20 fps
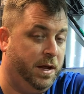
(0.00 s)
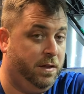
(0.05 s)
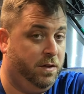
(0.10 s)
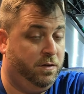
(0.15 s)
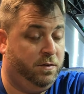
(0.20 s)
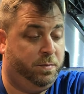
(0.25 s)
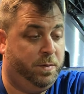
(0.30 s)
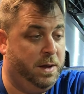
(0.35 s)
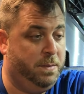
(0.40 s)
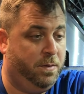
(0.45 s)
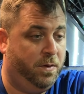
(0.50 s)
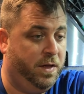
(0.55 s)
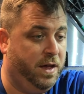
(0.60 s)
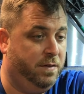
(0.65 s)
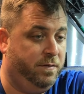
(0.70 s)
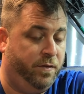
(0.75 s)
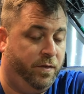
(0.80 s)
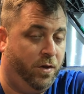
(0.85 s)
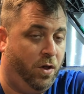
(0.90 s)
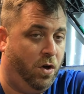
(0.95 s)
And there's people
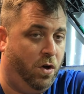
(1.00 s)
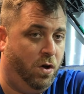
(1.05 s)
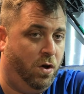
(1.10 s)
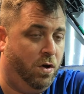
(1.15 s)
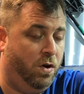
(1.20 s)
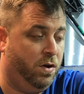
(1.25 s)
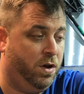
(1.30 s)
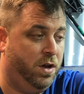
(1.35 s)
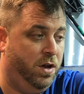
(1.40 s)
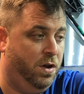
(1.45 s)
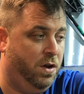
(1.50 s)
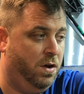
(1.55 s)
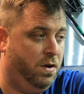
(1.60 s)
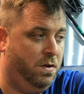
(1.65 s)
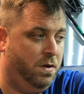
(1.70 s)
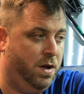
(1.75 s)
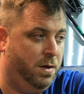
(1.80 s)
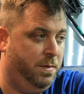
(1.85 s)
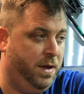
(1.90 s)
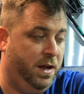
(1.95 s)
that vlog, you
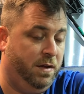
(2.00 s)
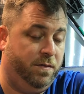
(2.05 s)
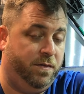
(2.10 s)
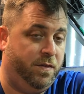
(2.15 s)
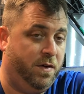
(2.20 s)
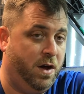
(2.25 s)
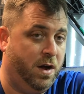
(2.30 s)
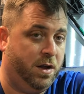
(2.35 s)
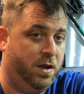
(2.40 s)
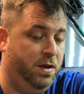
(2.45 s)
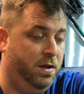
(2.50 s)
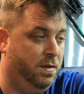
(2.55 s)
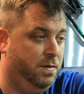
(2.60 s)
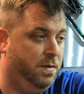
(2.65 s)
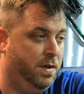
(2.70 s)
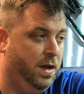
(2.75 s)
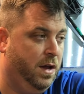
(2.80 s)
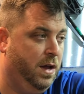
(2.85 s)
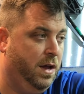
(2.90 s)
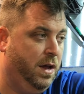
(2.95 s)
know, I mean, fuck,
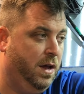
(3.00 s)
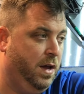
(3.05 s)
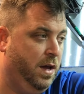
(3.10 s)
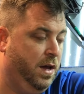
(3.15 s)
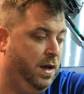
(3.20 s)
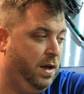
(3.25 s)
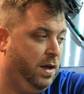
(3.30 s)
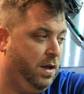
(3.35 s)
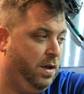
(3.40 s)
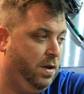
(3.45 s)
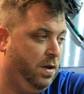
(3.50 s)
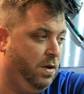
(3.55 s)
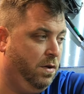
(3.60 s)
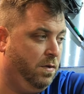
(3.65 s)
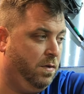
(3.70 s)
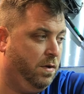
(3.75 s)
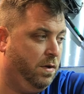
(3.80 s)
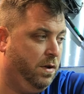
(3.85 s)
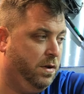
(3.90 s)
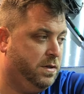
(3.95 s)
you
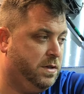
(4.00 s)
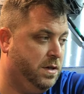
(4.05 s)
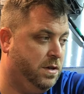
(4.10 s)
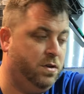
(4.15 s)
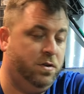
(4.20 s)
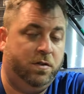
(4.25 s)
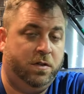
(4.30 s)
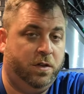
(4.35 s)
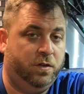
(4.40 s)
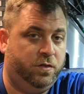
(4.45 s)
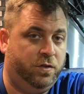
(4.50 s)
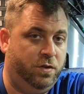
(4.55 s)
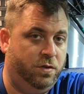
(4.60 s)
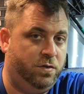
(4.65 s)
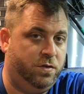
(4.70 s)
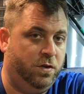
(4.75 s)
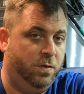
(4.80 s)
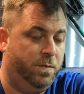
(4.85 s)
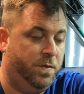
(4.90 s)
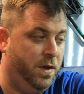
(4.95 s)
know, to do this
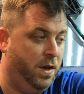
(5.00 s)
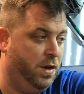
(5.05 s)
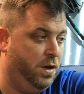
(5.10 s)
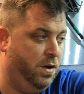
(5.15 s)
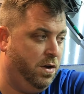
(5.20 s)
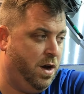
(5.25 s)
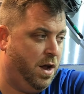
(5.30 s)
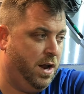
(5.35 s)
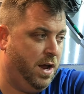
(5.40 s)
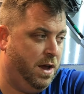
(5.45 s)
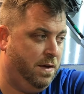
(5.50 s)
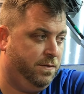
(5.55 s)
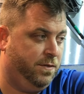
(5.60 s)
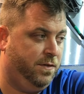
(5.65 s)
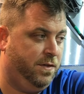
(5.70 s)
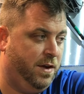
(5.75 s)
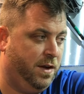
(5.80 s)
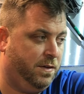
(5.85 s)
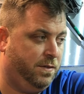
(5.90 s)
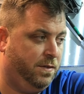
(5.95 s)
YouTube thing, you gotta have
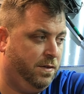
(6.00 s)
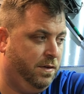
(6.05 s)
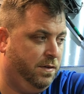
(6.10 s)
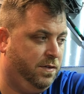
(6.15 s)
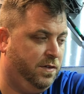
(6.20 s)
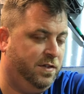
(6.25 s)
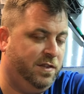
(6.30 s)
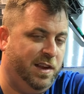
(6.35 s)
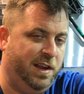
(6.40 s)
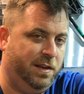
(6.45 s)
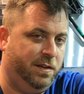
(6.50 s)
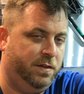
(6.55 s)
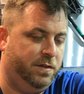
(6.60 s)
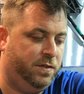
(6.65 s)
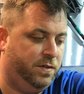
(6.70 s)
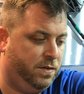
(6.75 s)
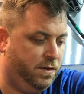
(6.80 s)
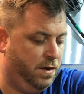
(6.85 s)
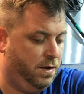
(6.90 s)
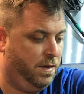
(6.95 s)
six
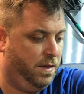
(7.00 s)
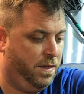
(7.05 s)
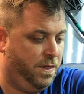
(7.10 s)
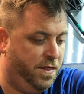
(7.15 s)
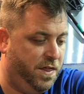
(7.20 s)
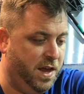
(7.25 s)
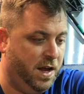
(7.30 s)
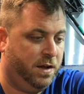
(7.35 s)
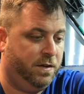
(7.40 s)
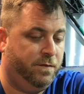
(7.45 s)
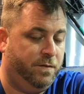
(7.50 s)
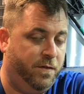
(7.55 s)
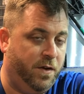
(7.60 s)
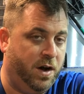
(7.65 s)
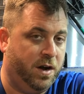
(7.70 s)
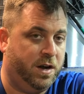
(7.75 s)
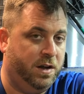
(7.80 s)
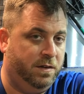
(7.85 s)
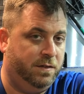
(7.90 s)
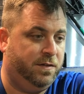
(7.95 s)
thick
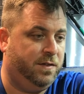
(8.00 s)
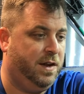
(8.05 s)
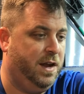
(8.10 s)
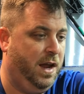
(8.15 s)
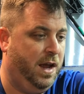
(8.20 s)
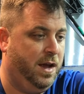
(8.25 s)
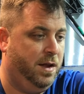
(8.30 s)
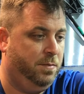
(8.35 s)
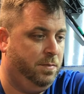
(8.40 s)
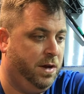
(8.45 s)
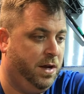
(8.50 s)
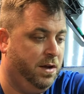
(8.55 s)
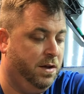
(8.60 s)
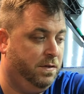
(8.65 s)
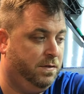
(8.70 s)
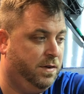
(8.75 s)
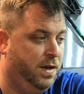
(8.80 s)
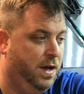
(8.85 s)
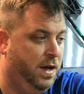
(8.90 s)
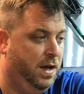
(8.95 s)
fucking skin,
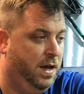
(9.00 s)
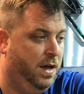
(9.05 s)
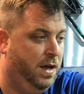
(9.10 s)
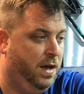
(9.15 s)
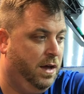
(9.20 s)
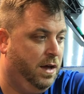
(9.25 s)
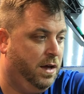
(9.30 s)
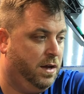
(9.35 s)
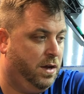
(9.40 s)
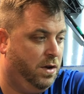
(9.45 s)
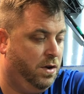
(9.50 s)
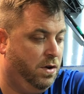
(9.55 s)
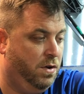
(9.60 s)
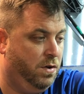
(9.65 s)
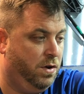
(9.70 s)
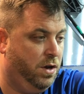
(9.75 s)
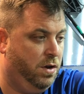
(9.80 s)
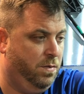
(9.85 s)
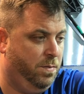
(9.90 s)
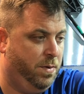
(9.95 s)
because, you
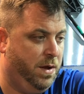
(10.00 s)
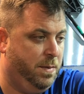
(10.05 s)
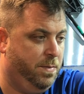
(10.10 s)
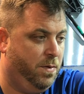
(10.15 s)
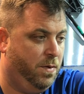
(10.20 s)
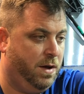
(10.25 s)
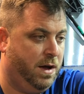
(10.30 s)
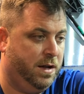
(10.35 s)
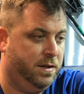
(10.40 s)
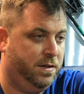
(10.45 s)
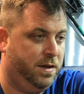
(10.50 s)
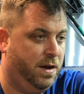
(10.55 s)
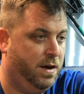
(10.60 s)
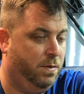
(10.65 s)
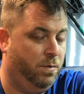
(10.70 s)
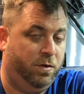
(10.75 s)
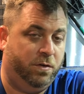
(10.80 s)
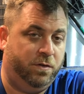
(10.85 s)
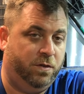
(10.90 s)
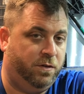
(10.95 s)
know, you people out
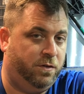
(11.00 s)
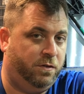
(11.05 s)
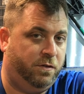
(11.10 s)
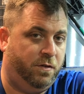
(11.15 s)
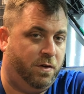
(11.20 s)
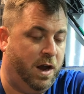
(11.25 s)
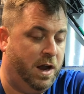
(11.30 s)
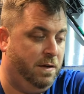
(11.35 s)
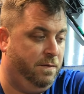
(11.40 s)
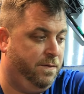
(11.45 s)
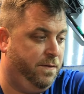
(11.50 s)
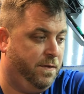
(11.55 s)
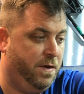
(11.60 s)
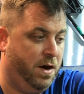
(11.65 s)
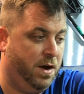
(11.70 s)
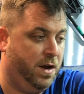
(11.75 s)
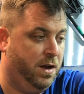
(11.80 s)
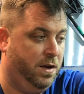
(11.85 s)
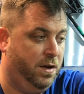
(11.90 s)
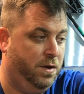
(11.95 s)
there will just straight
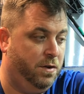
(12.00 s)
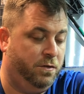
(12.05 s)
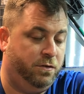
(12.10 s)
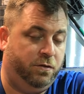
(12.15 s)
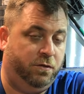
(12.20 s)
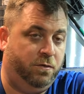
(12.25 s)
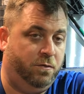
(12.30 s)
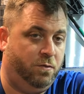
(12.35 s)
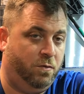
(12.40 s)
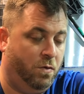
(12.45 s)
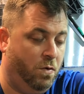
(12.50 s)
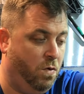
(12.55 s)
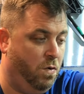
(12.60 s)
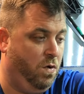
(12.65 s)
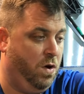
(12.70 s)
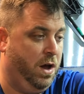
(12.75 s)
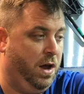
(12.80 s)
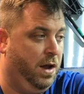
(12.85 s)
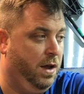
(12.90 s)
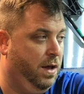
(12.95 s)
fucking
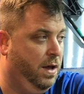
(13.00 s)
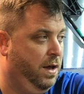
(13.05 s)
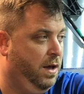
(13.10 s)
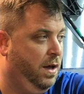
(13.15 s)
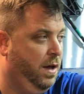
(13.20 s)
destroy,